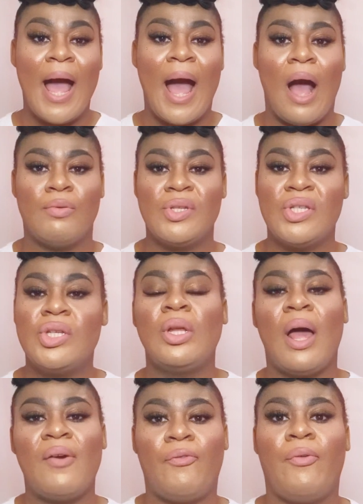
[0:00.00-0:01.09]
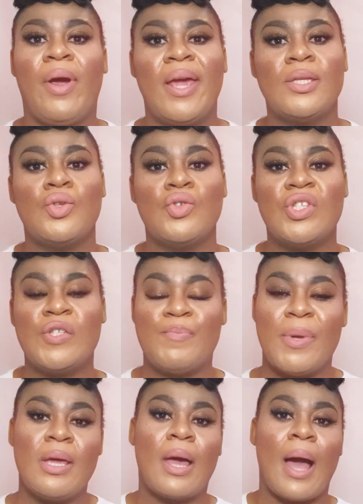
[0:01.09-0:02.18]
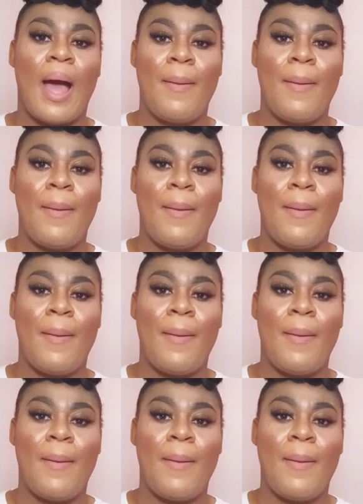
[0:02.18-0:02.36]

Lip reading: I was still afraid to speak